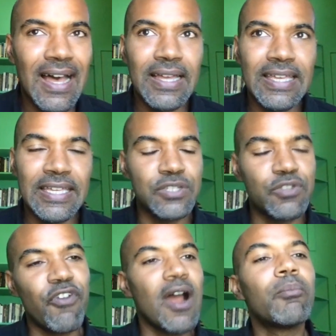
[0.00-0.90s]
uh,
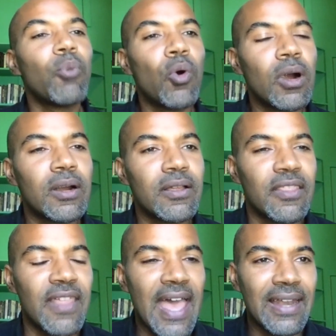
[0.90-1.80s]
is far
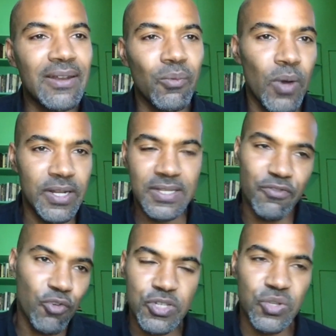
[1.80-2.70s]
more than what
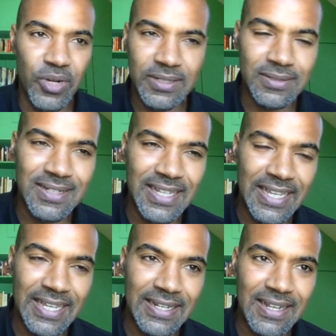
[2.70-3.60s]
is of course written
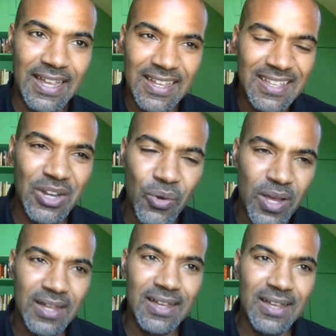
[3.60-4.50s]
in you
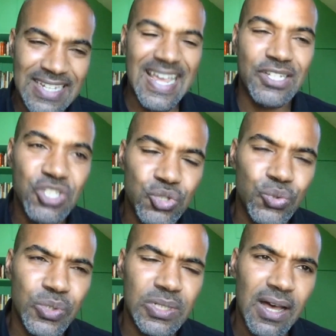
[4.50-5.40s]
know a, a
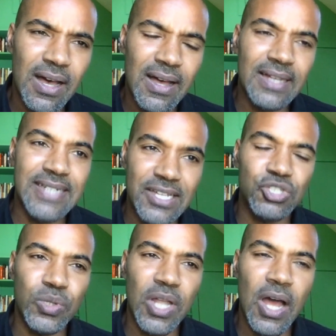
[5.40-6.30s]
textual a
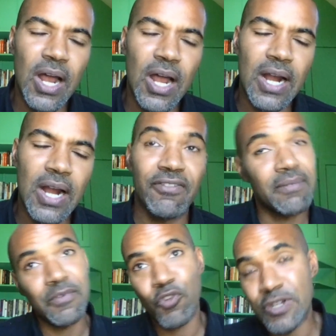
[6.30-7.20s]
textual archive.
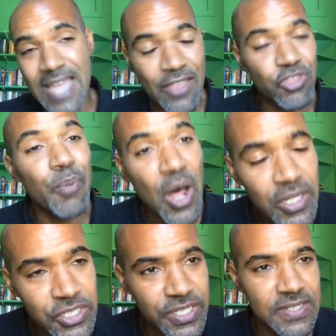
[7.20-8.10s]
Of course,
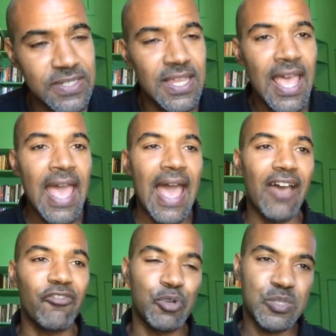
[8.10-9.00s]
anthropologists
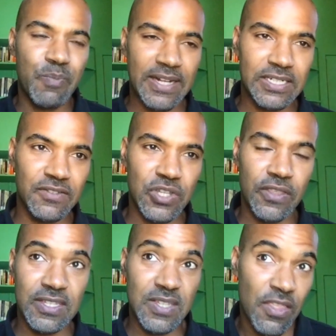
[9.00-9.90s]
have
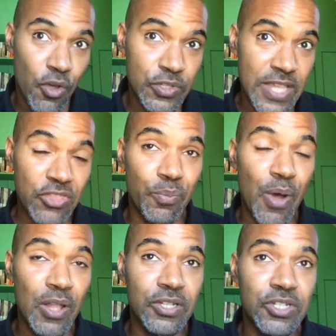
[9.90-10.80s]
perspectives on this. And those
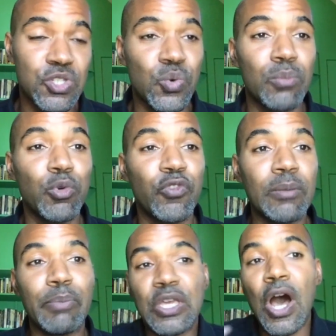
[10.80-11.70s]
anthropologists who are
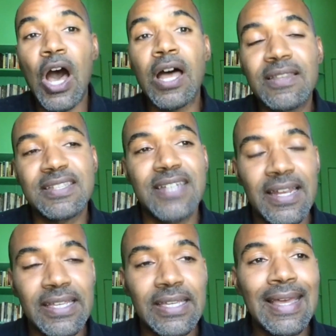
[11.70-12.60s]
moving beyond the
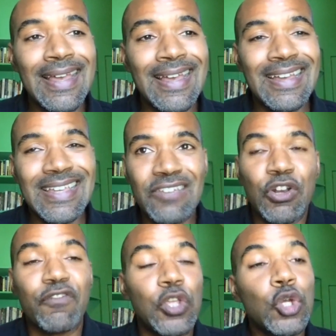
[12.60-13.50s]
study
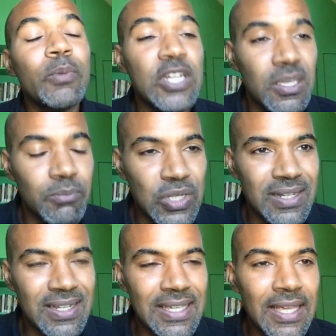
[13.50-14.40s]
even of the human
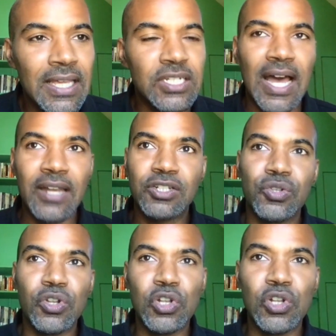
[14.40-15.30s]
community
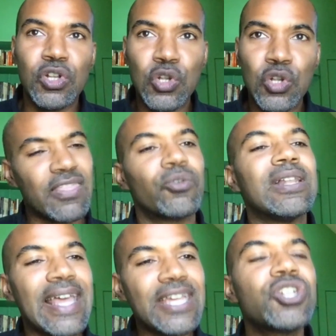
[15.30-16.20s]
to, to looking at
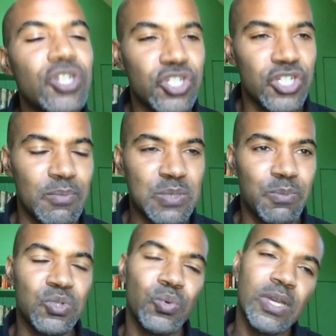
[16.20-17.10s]
the
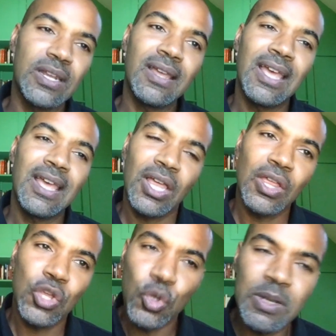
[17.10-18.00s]
relationships between
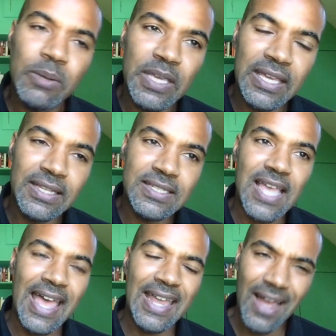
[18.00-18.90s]
human
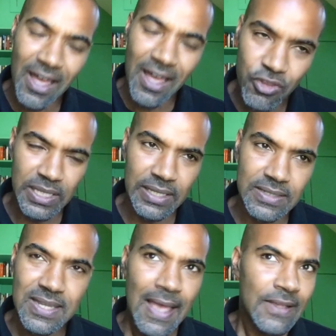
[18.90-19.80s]
beings and other
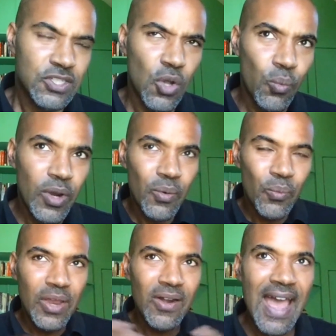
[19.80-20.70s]
beings. So
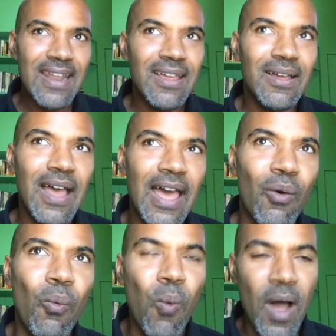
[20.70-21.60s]
we're we're at a
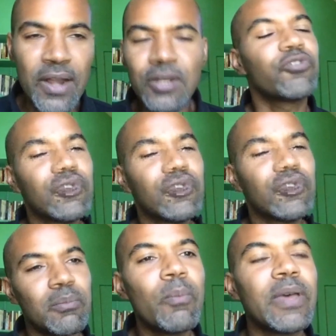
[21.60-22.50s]
at a wonderful
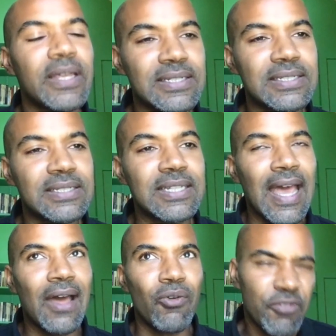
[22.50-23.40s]
moment,
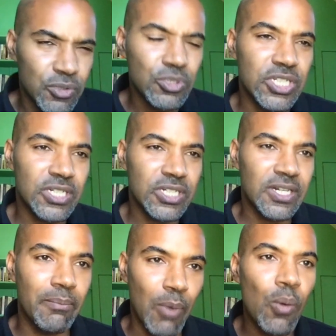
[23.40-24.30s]
a
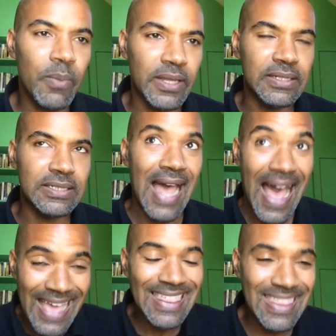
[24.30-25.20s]
revolutionary moment,
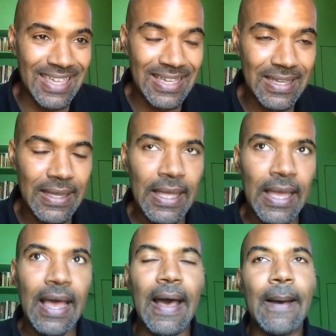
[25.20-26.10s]
I think,
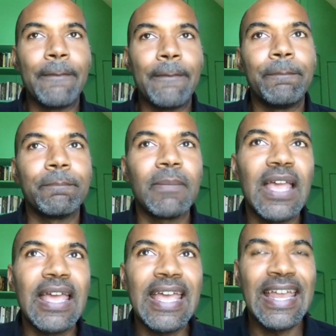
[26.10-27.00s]
um,
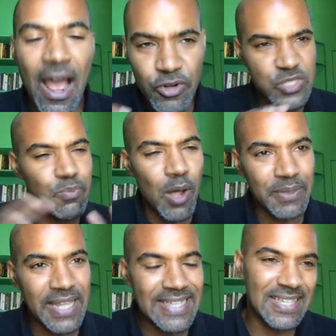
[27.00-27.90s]
in our small
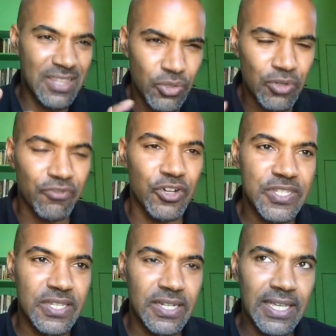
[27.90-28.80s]
place in the
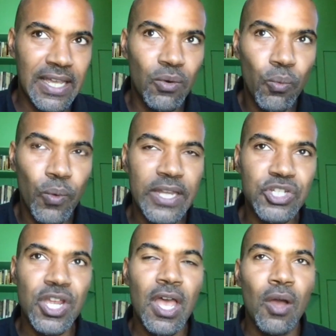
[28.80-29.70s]
university, in
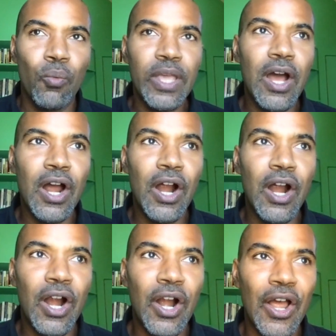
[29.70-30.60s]
which we
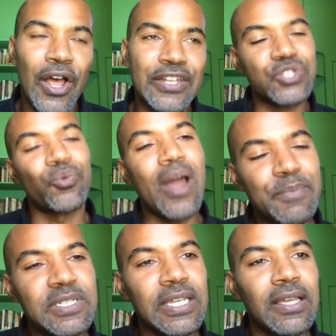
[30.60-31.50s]
are uh,
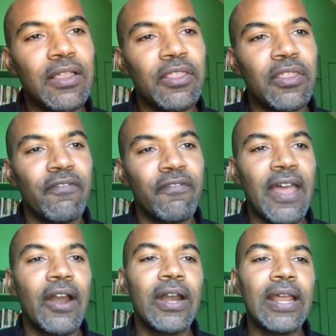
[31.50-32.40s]
disrupting the
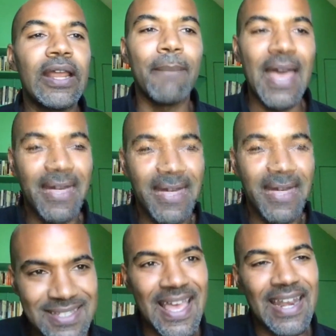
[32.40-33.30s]
very
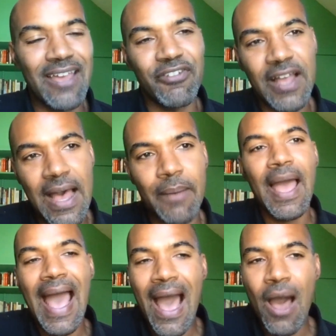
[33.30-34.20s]
methods that have
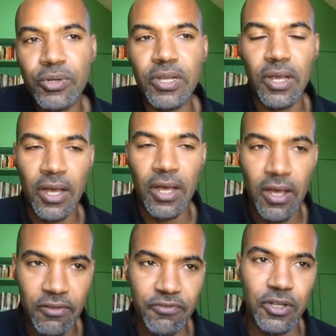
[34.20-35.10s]
come out
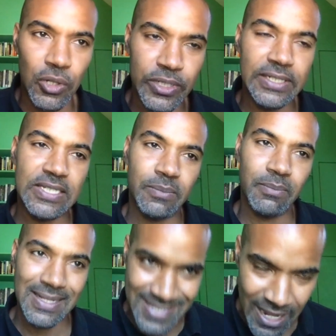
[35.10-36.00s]
of
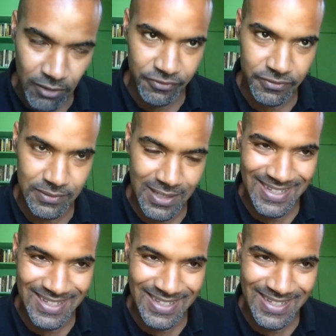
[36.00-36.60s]
colonialism itself.